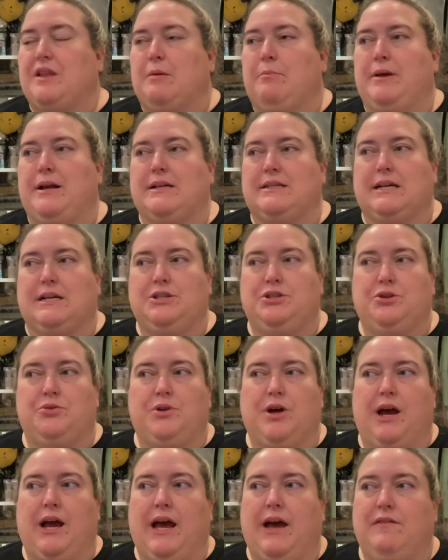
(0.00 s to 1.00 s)
because I do
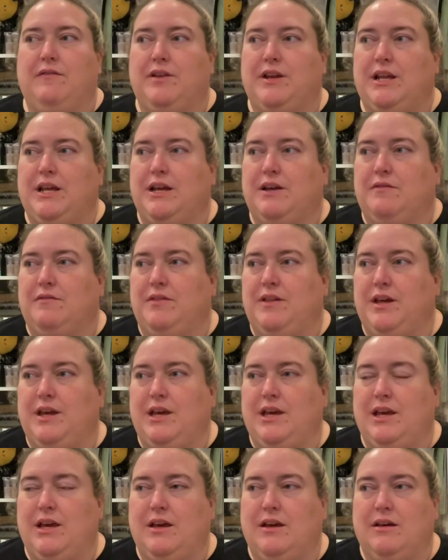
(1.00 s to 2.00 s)
not have any of
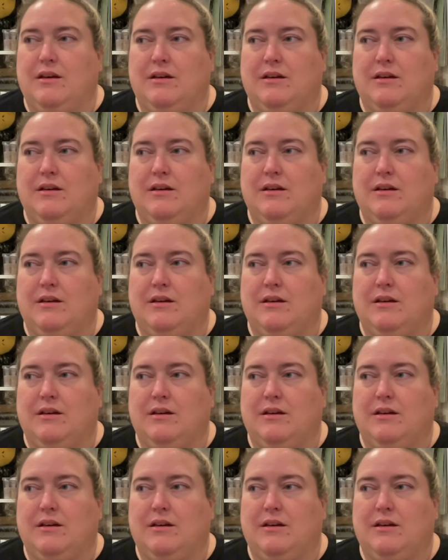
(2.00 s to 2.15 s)
the,